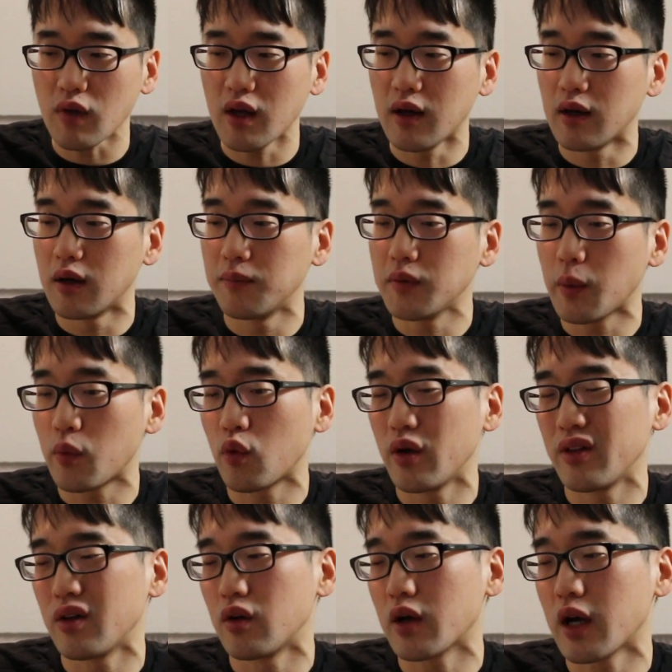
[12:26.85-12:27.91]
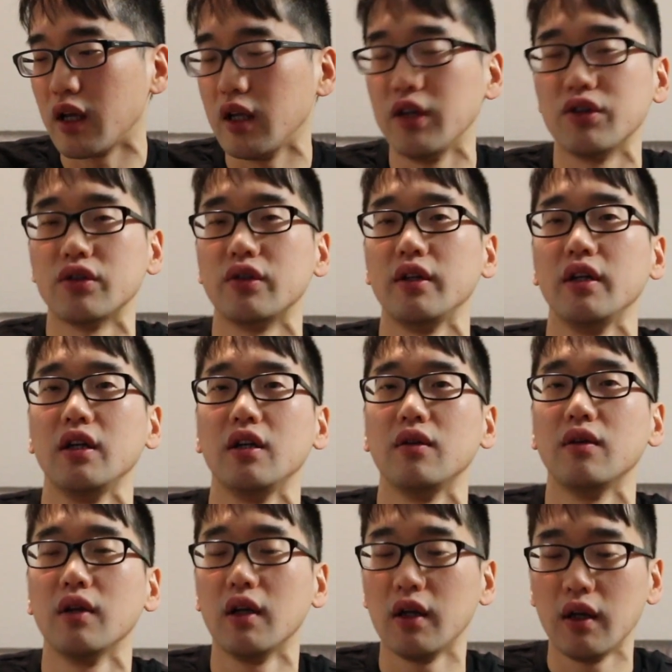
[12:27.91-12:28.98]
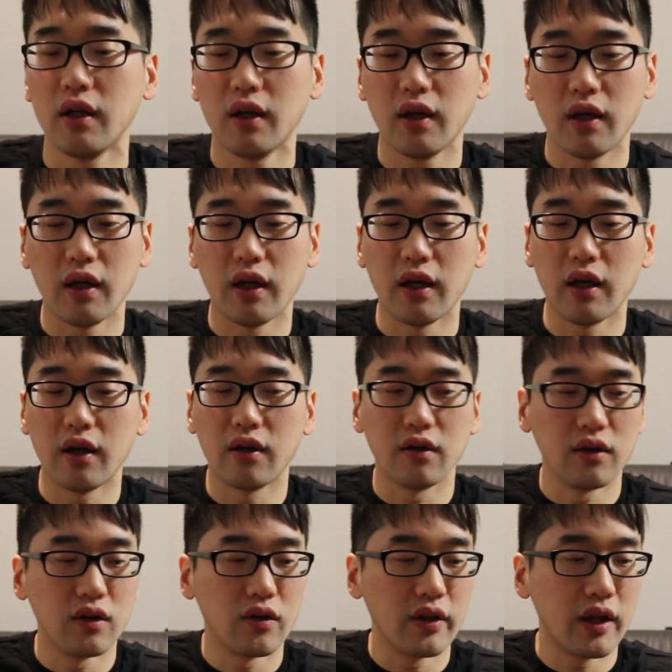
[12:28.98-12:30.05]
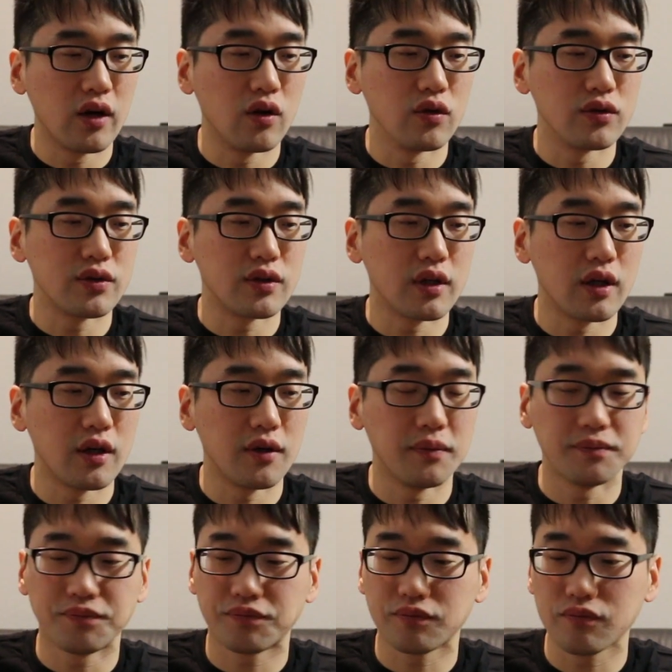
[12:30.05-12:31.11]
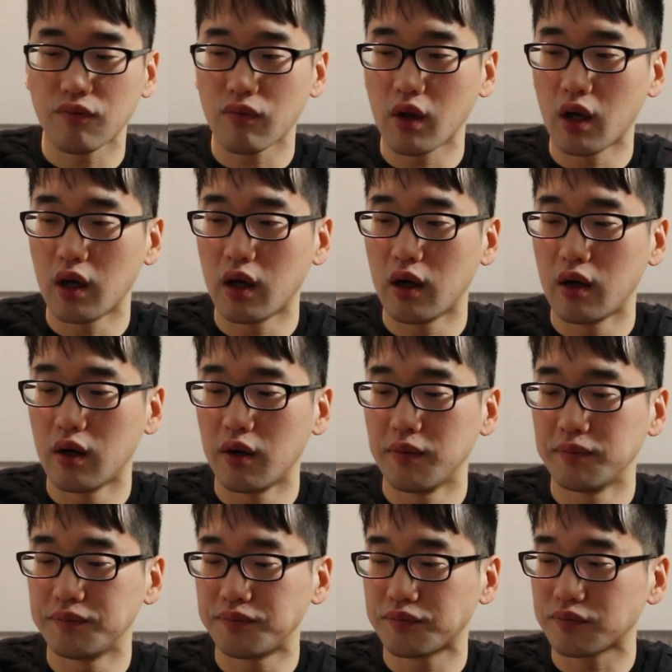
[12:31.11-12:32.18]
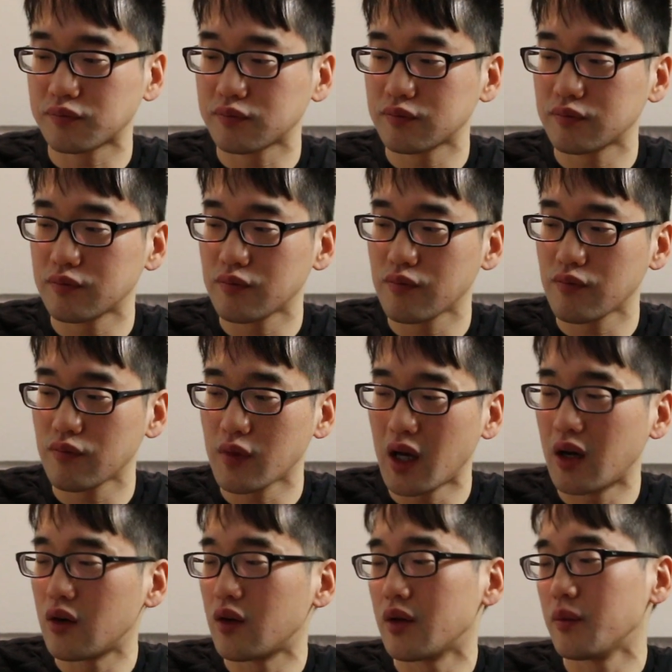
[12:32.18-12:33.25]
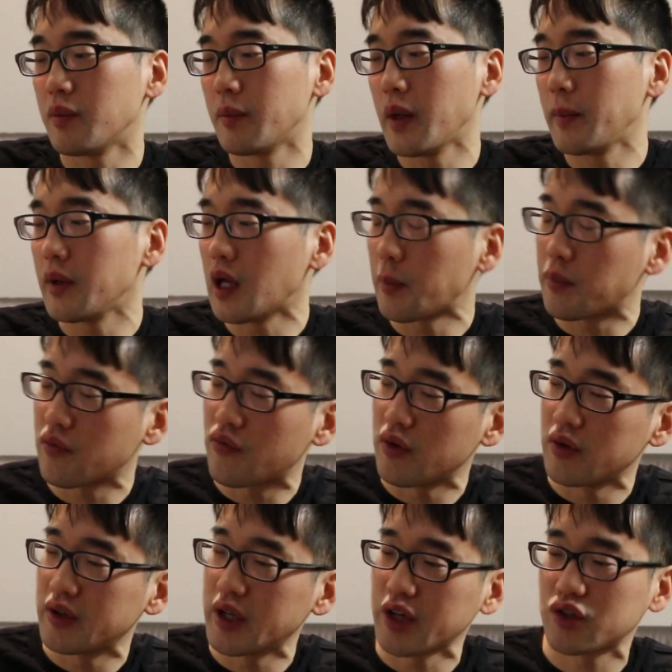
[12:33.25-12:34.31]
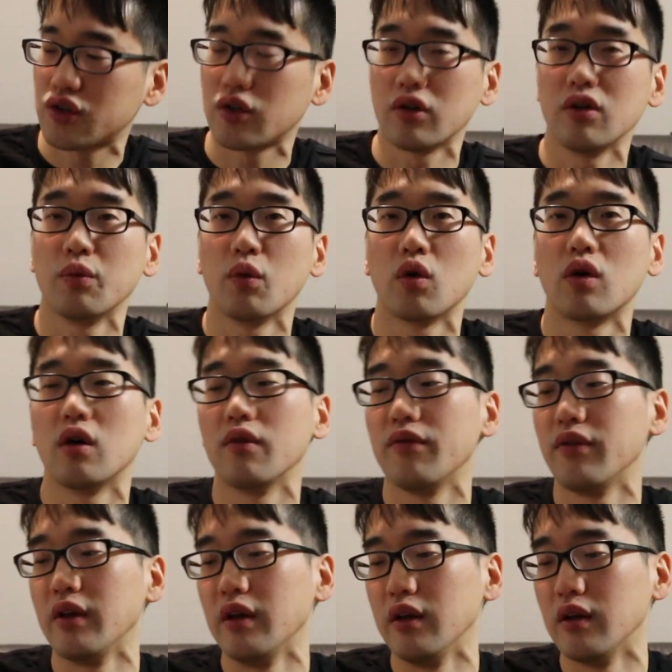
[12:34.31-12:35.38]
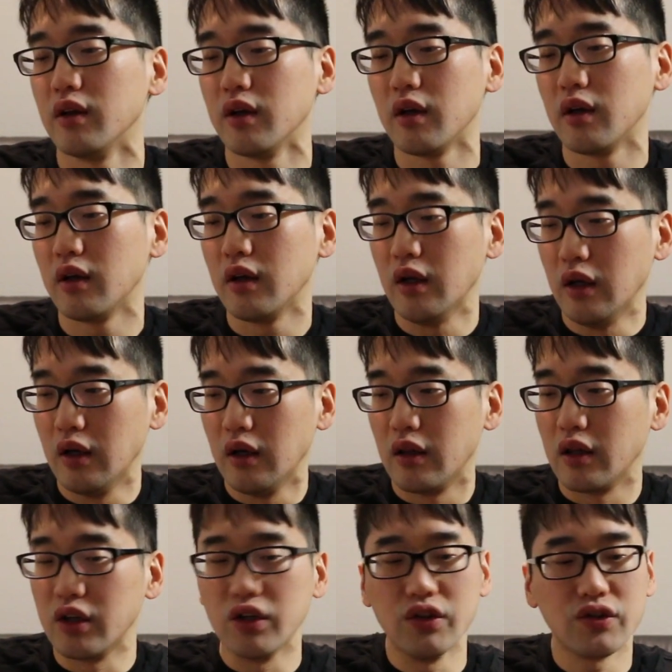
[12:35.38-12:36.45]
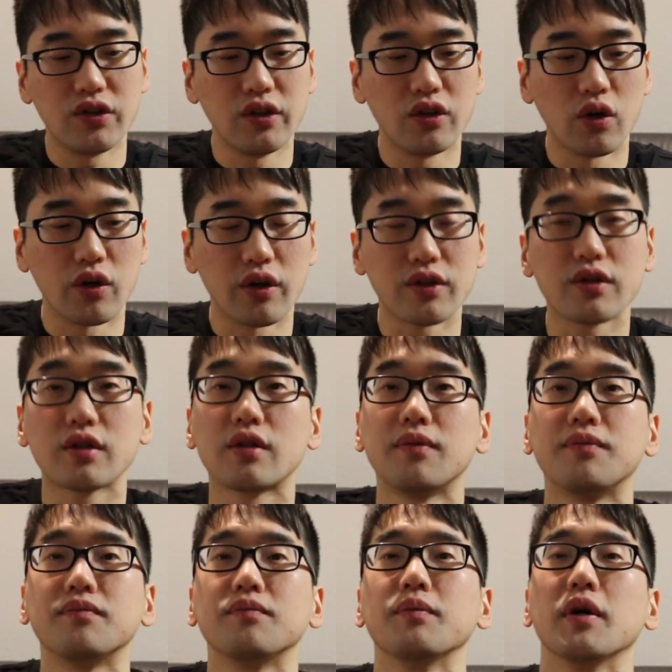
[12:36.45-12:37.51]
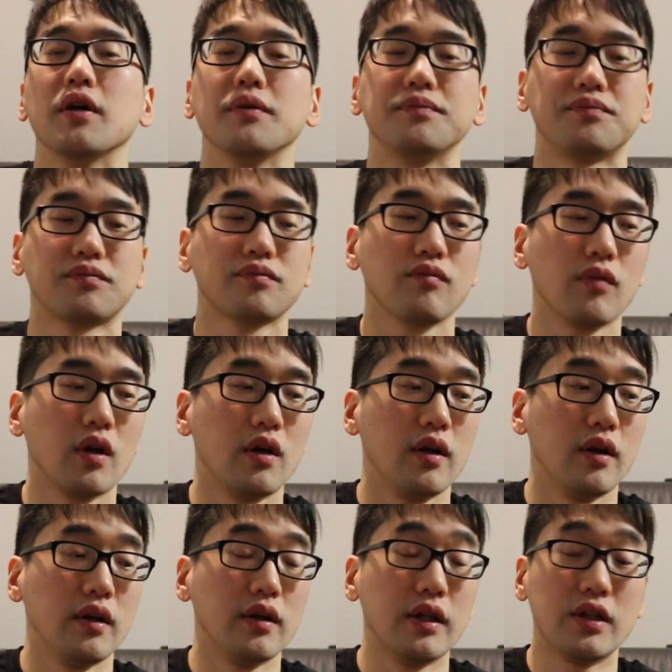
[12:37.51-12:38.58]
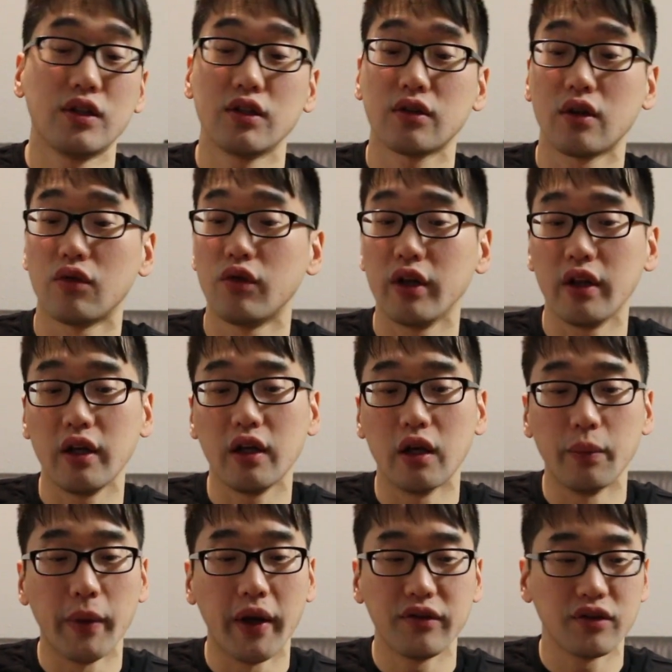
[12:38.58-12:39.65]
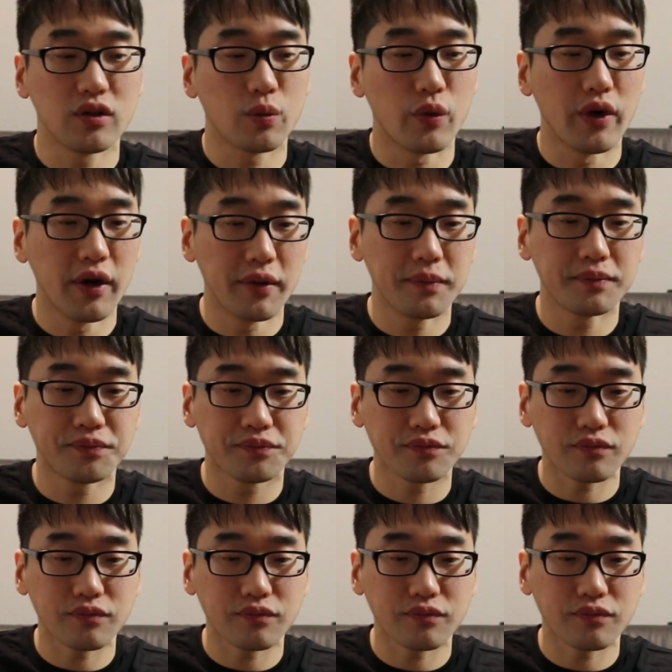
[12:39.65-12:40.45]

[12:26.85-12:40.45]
Number one, they're kind of easier to eat, and you know they don't. I don't know. Maybe I prefer the texture a little more of the yeasted donuts. But this is a really amazing spread.